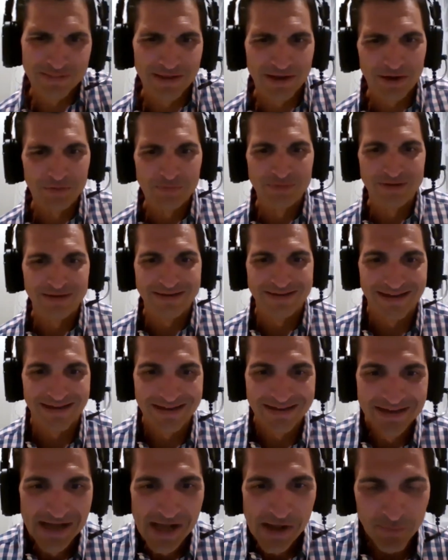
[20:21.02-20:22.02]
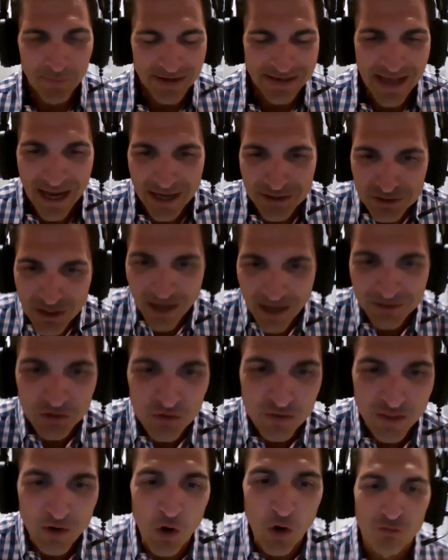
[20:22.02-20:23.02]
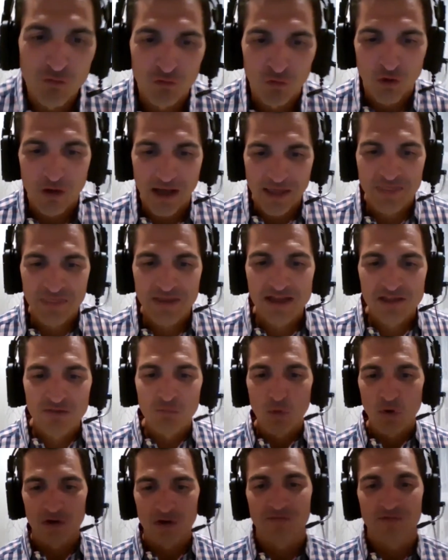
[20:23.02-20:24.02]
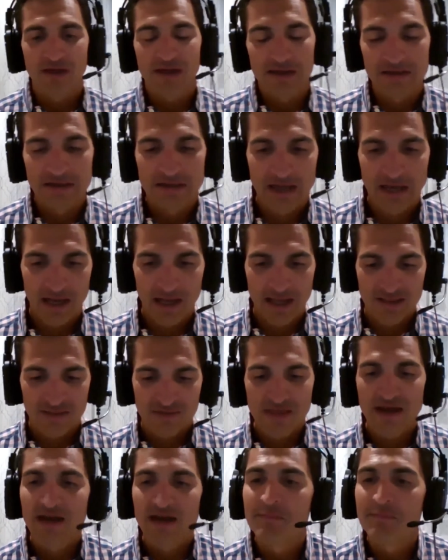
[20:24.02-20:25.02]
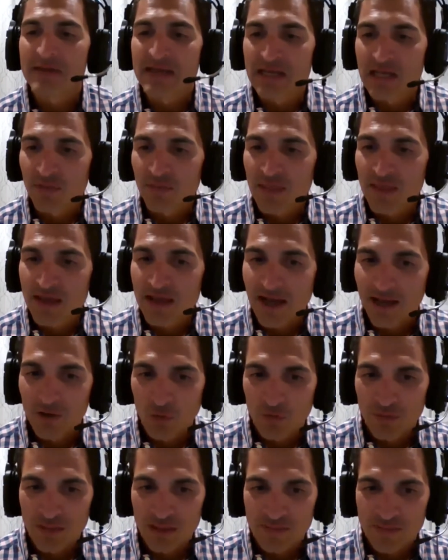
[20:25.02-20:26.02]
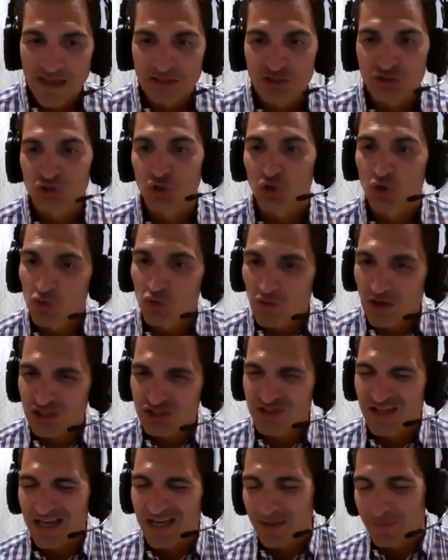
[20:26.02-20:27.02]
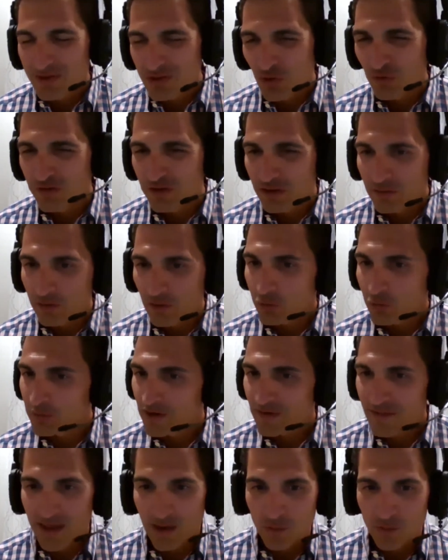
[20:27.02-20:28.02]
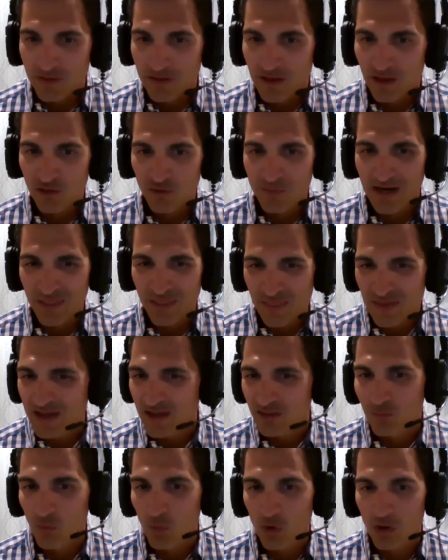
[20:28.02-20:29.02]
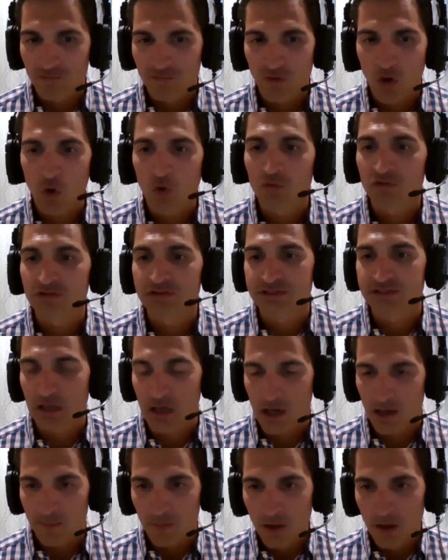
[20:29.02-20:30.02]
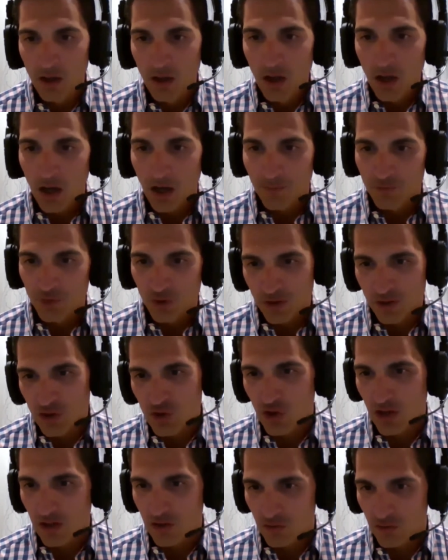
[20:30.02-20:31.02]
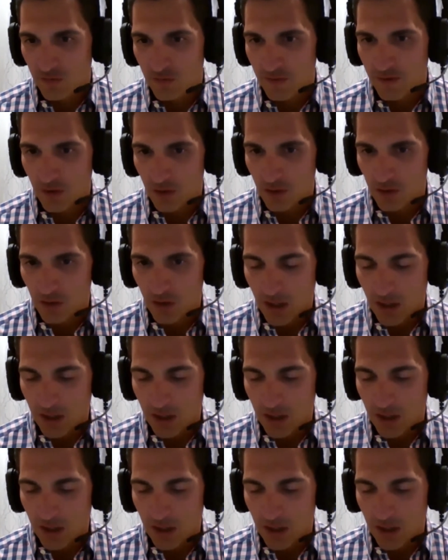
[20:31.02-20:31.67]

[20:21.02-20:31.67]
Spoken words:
there, but yeah, I do think overall, I think it's more of it's not an immediate thing. I don't think that sugar rush thing. I mean, you'll see a little bit of that with kids, but I think it's more of over time. You're going to change their